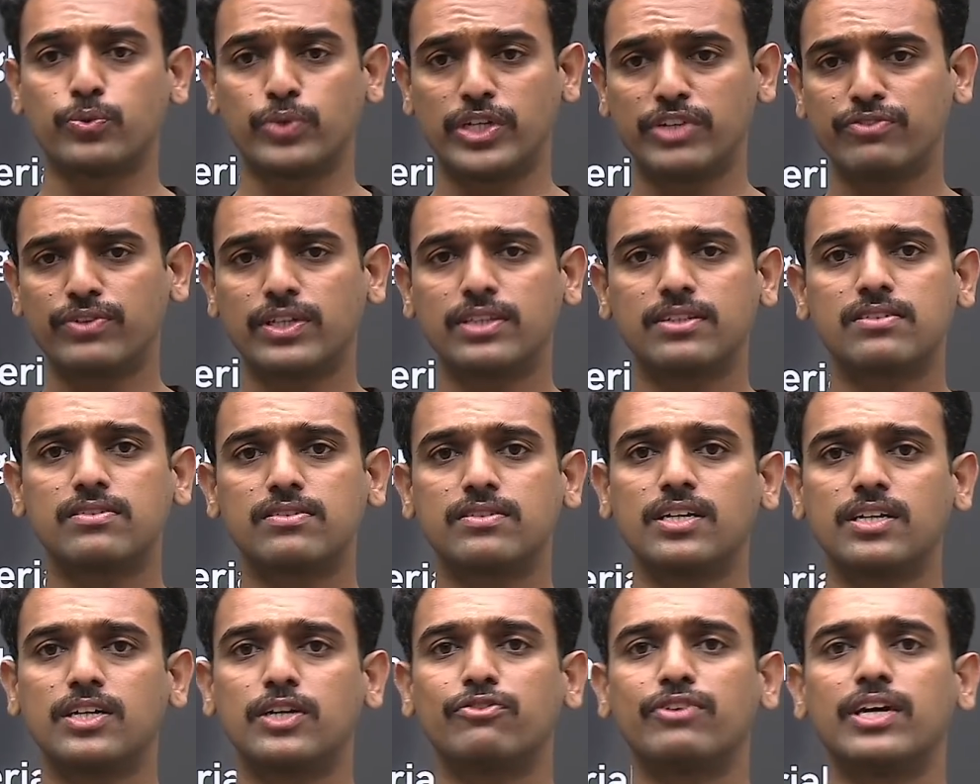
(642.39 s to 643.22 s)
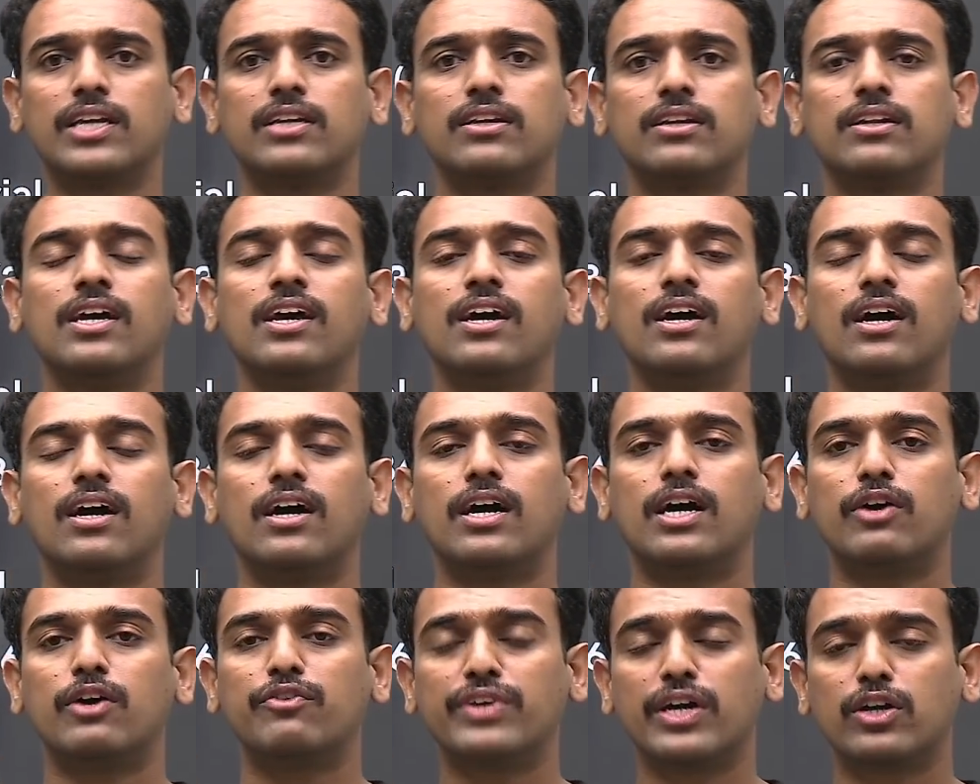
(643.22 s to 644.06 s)
Even this year, when
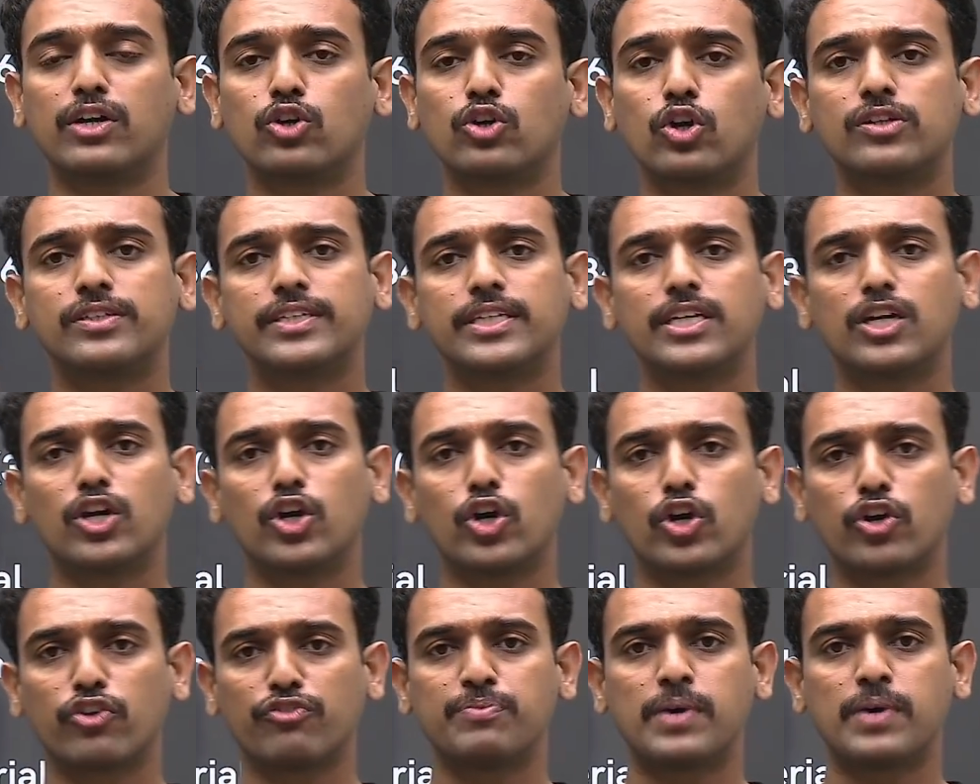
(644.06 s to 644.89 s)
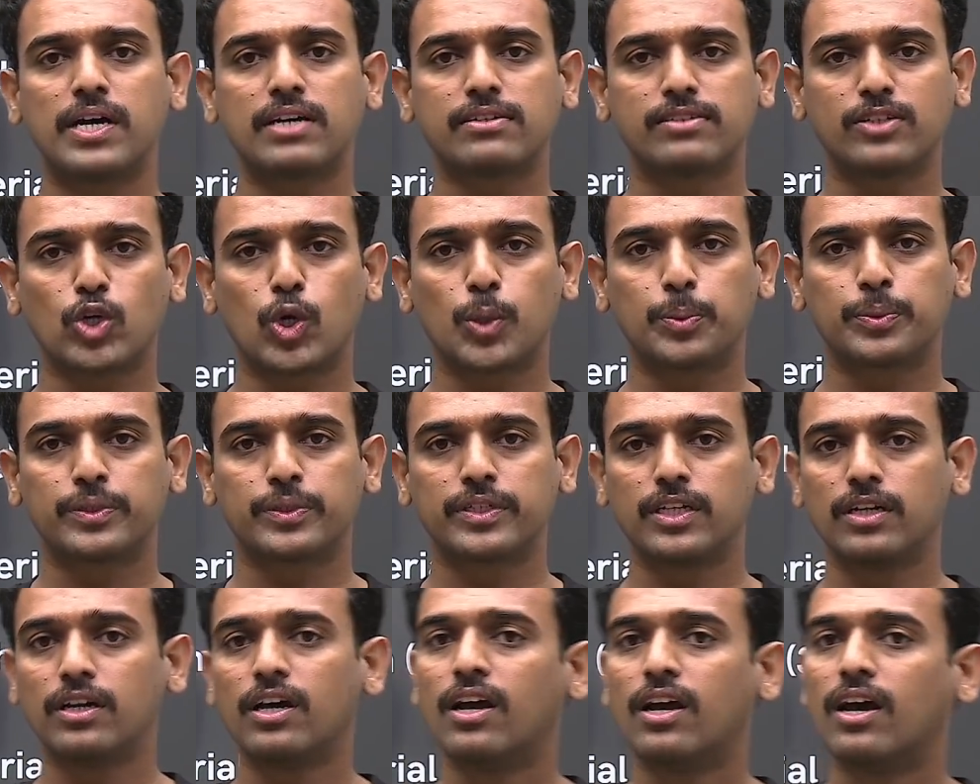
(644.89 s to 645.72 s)
we are not seeing a lot of marks in
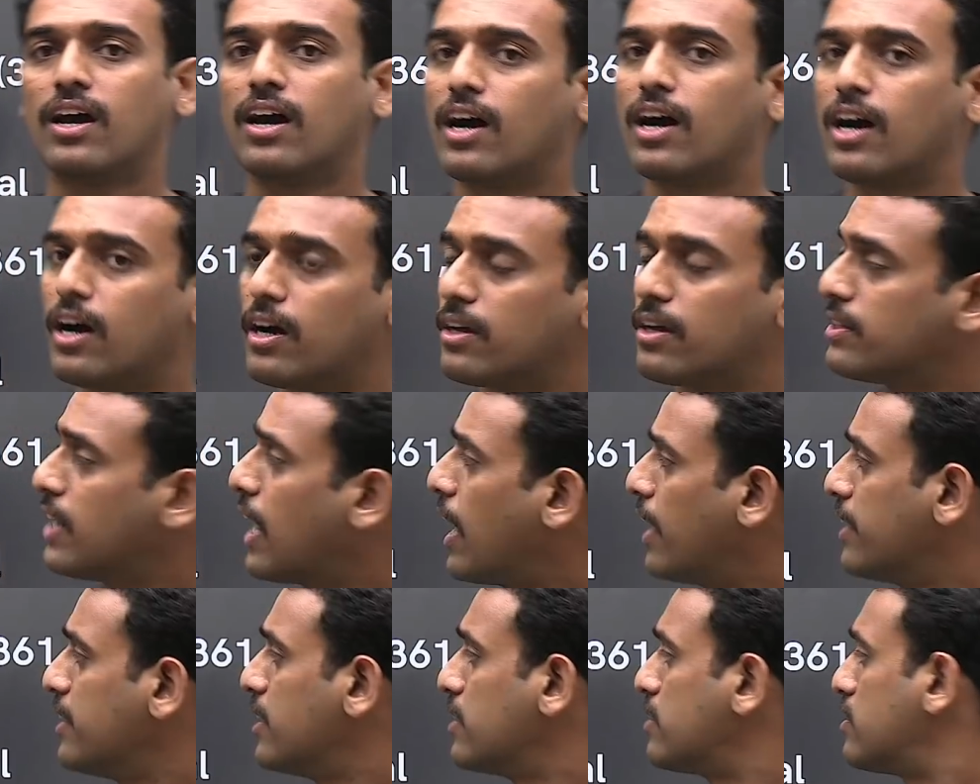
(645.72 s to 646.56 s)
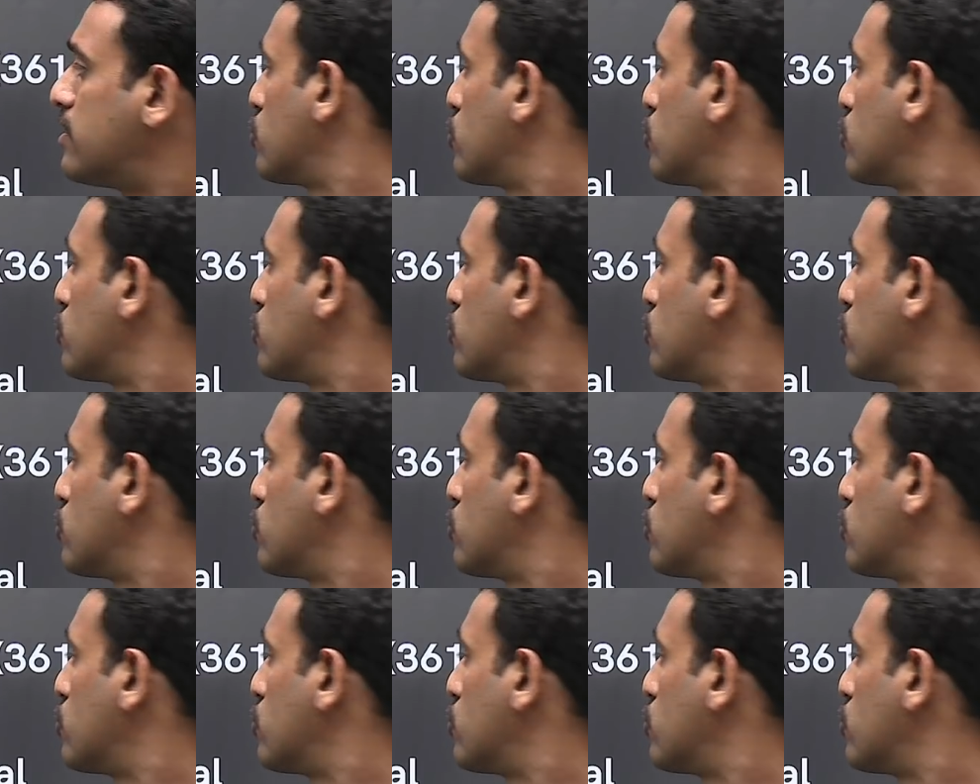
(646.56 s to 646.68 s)
optional, the highest is